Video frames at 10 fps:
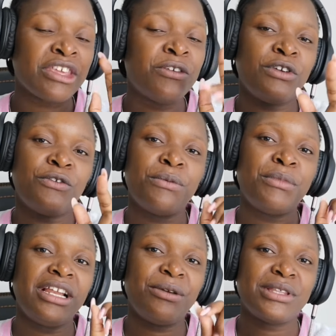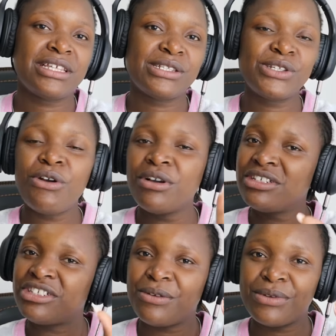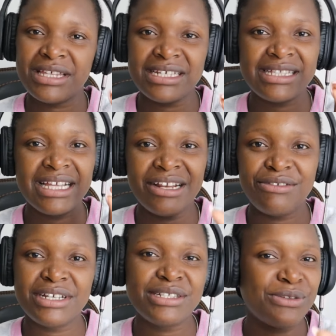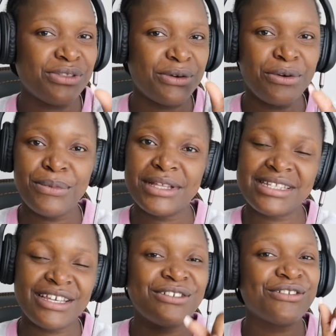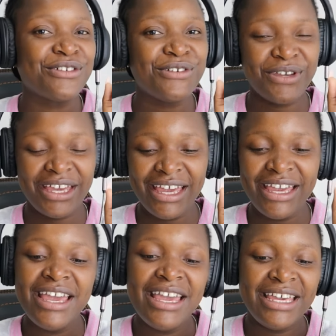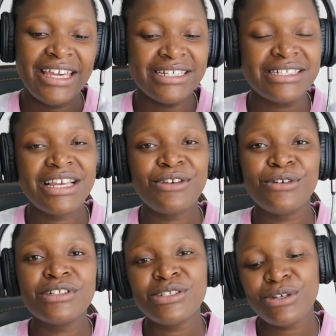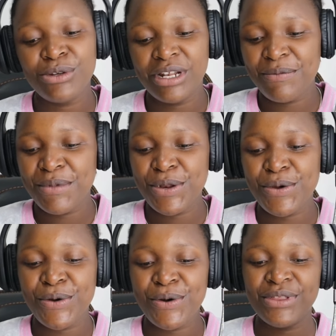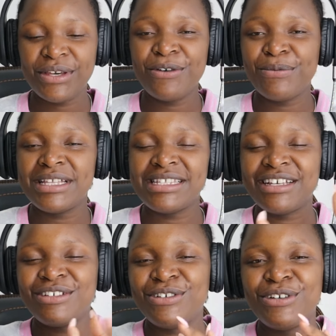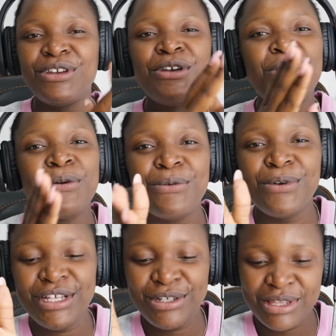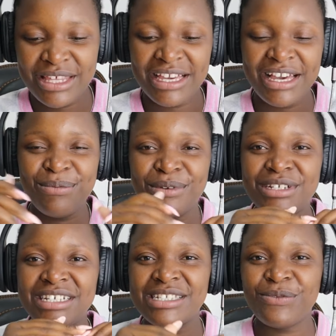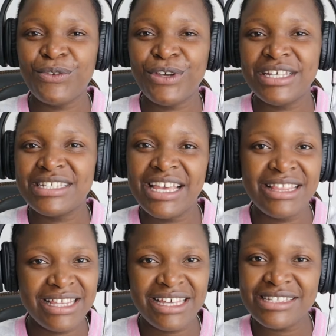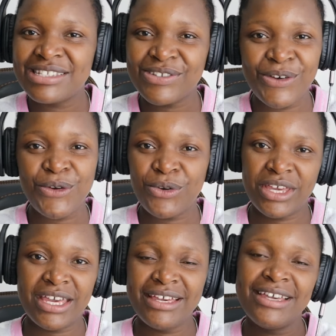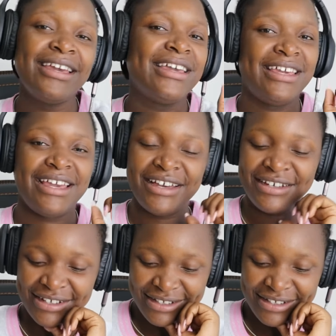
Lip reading: if you're familiar with the song, share with us the lyrics on the comment section, okay? Yes, and also you let me know on the comment section what you think about his voice in this song, okay? Yeah.